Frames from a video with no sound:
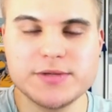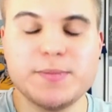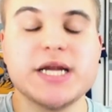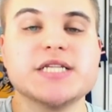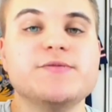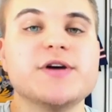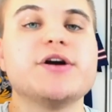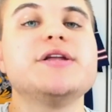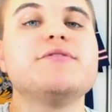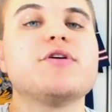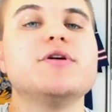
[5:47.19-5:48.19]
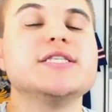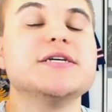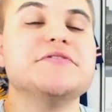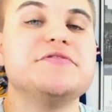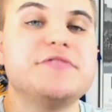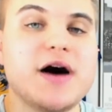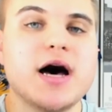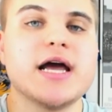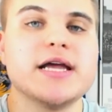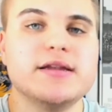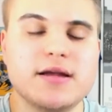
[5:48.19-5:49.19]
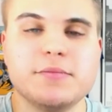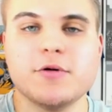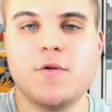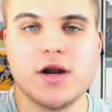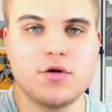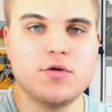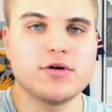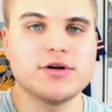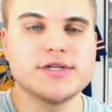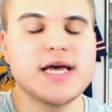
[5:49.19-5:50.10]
but it's very difficult to find number one corners.